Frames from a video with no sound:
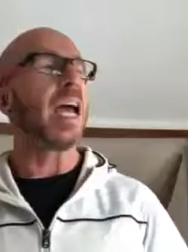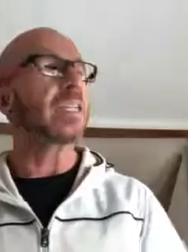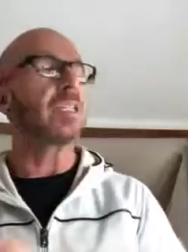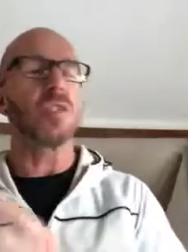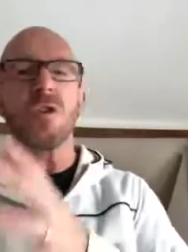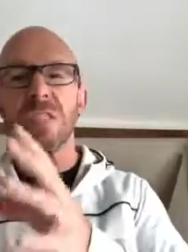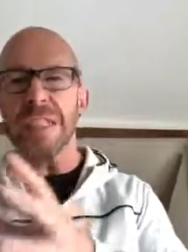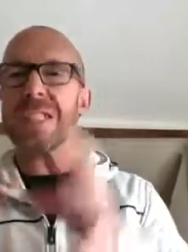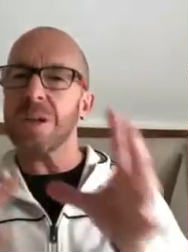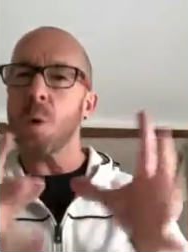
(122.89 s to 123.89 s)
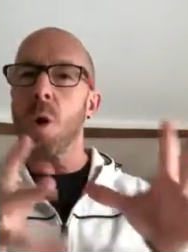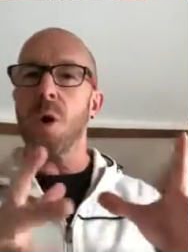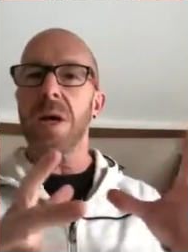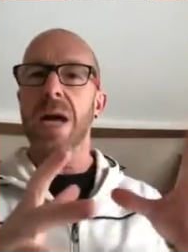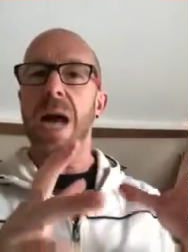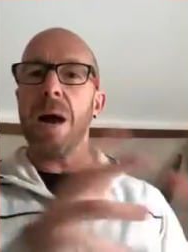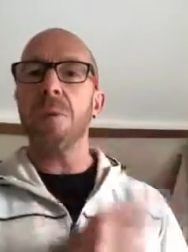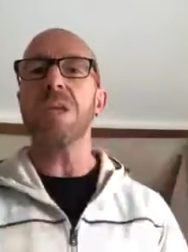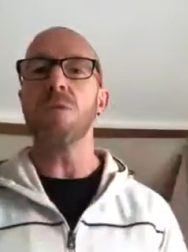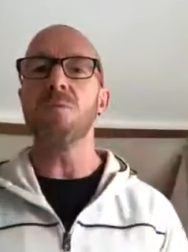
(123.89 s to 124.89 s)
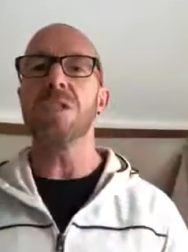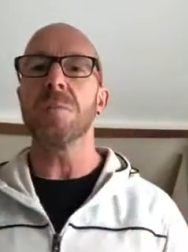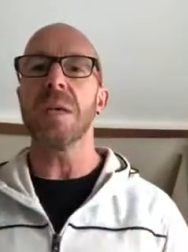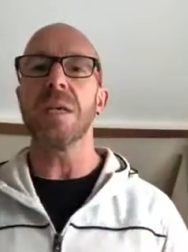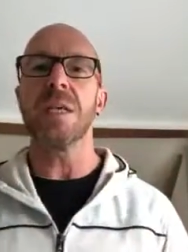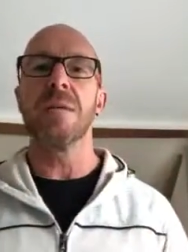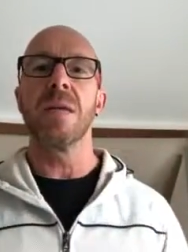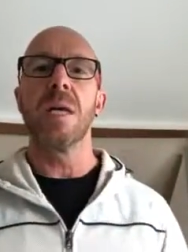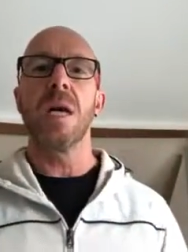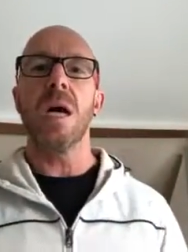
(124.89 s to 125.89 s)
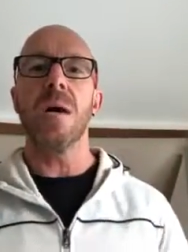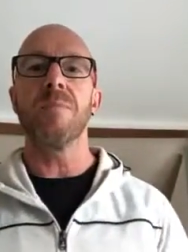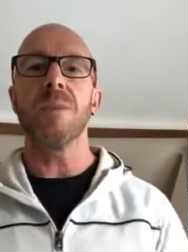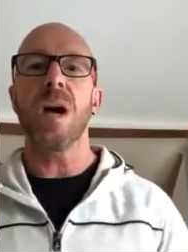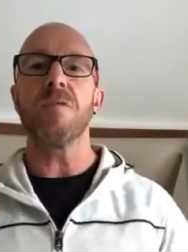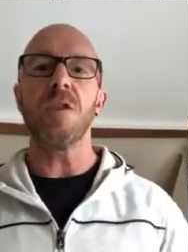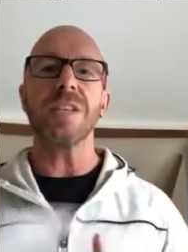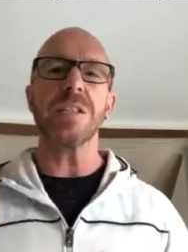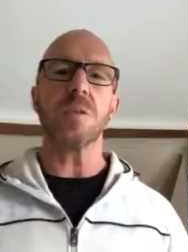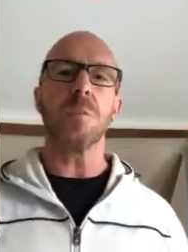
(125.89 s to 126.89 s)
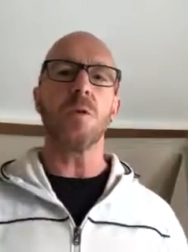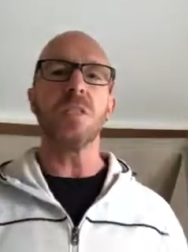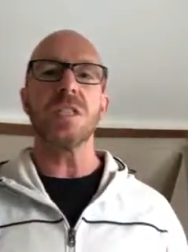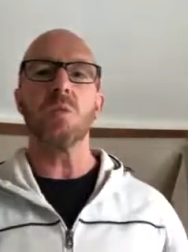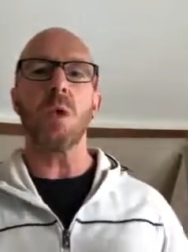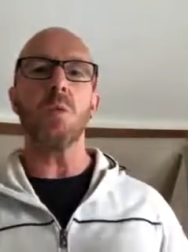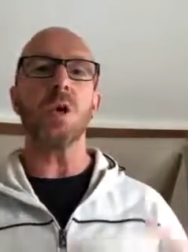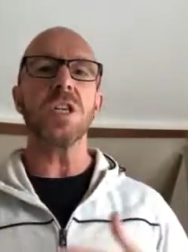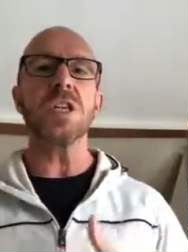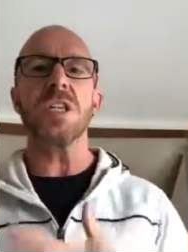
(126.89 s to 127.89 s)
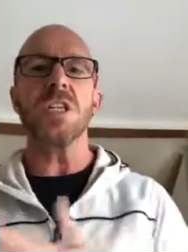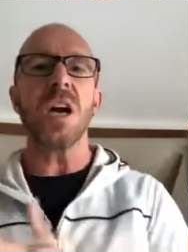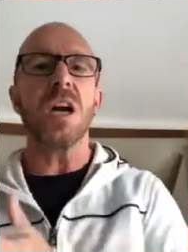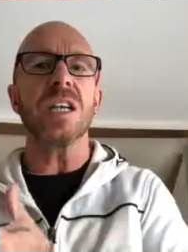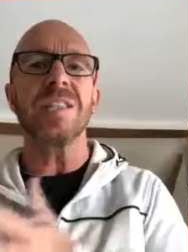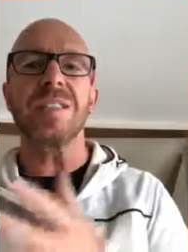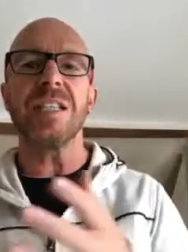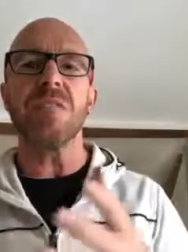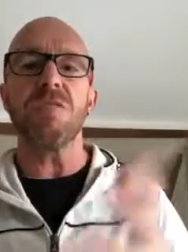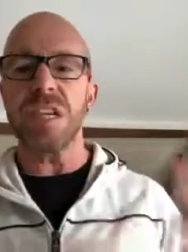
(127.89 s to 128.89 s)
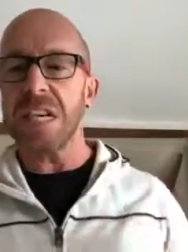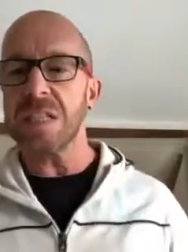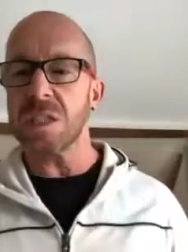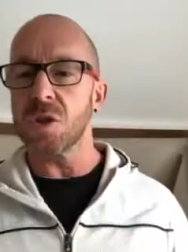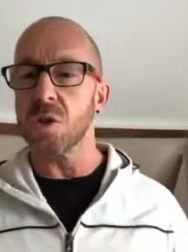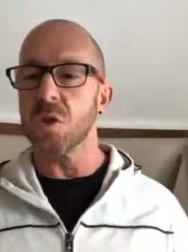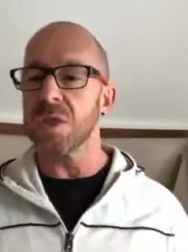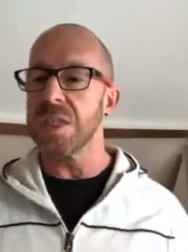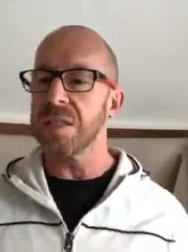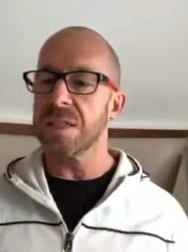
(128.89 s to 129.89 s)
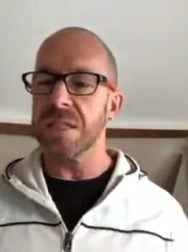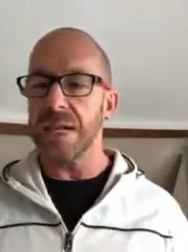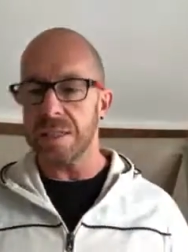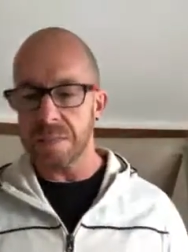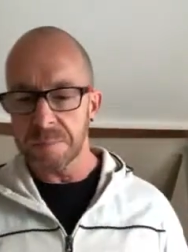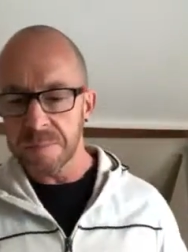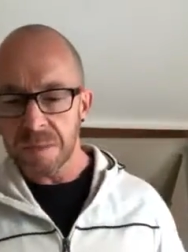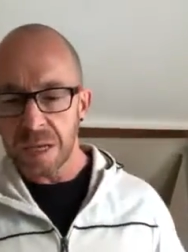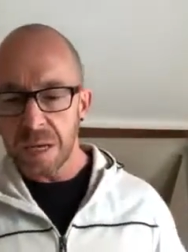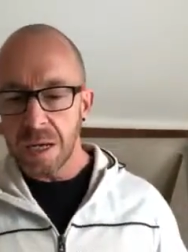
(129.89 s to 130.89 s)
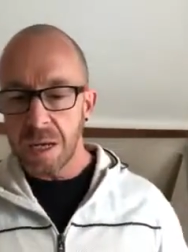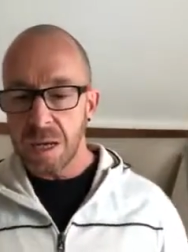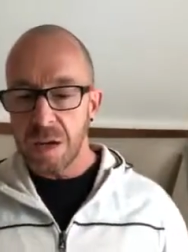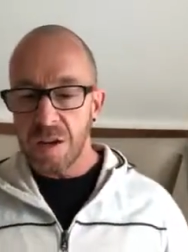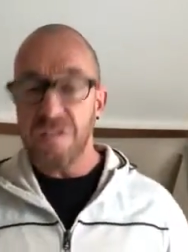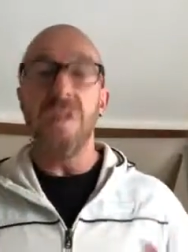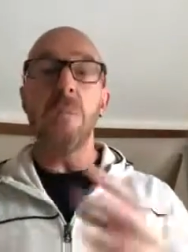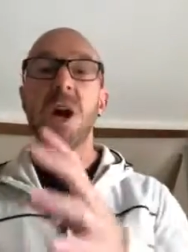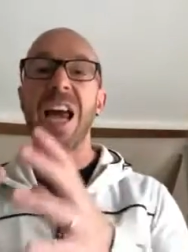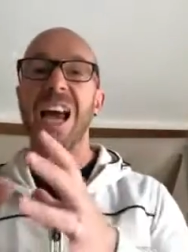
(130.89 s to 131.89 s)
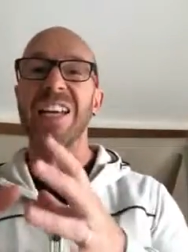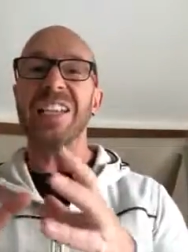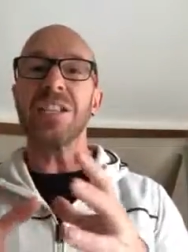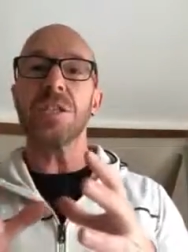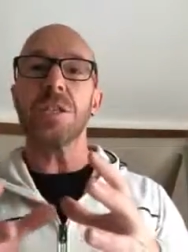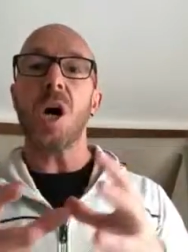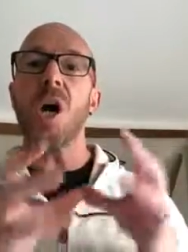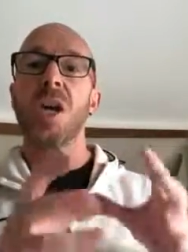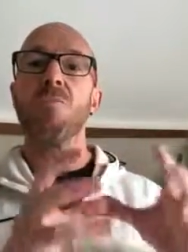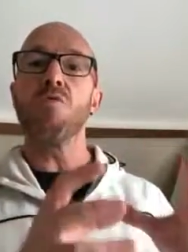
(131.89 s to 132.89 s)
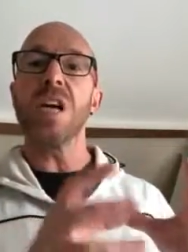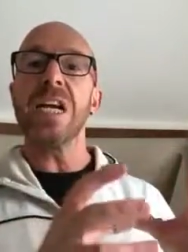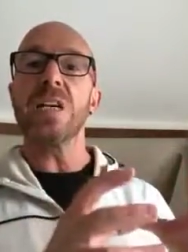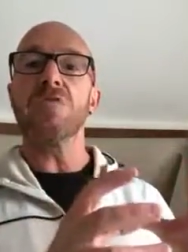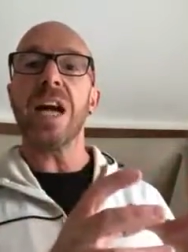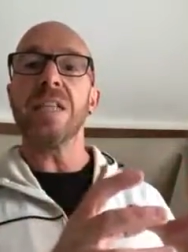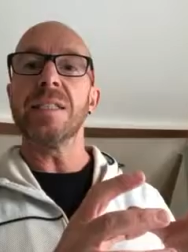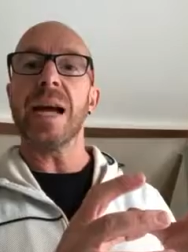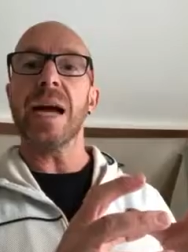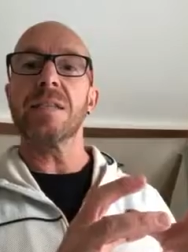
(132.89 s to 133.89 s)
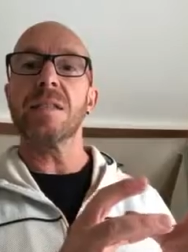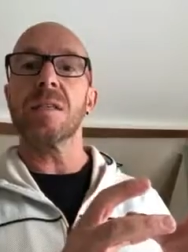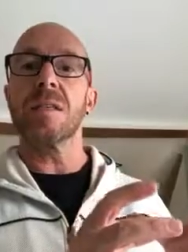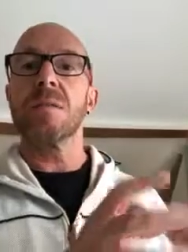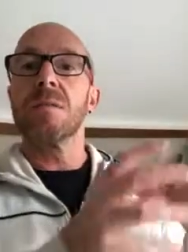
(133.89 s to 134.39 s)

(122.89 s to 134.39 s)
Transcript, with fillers: exercise isn't quite how it used to be. Um, I've wrote down some pointers. why didn't you start considering these thoughts instead? For my age, I am really great at,